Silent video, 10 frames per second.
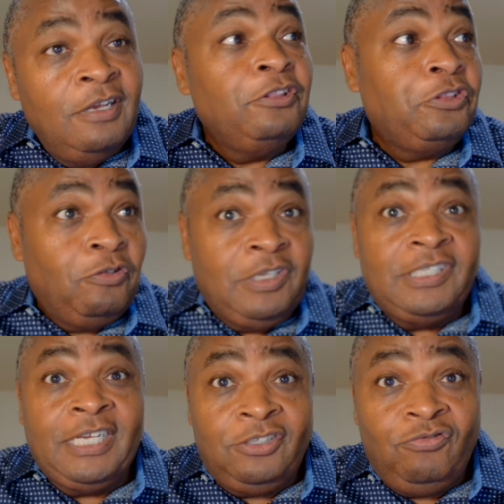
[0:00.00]

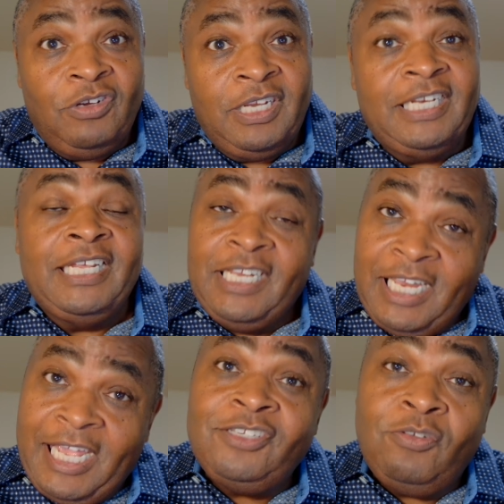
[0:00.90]
36 trillion in the
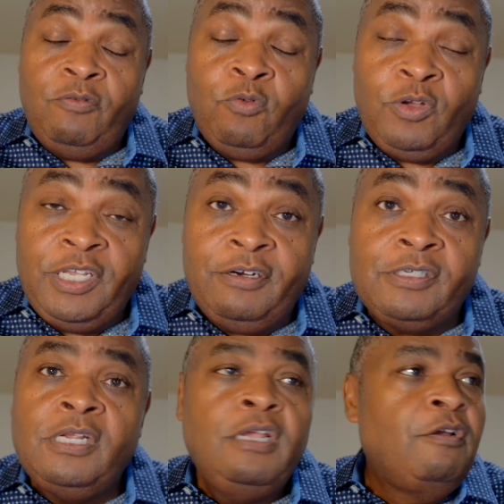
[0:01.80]
last 3 or 4
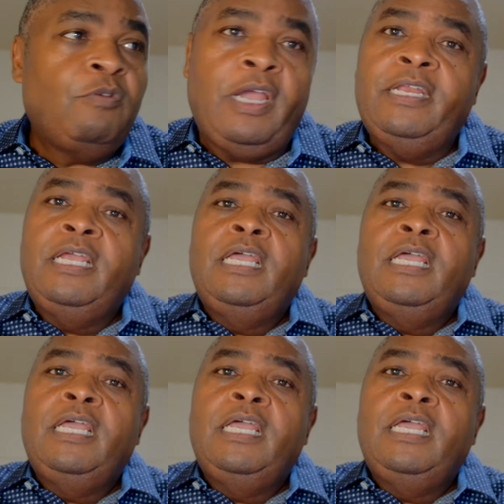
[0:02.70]
years, right?